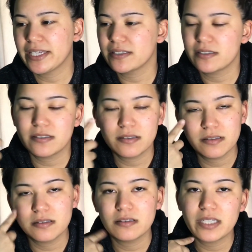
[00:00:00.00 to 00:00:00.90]
It's
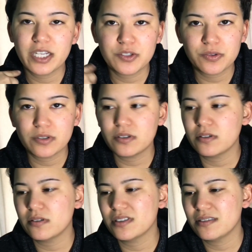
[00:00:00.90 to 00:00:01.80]

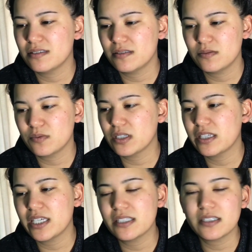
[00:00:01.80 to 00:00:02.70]
natural, it's
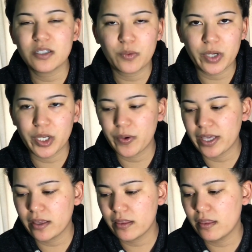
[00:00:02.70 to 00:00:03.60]
really easy to work
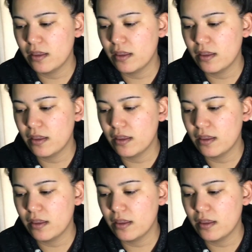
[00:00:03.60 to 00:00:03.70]
with,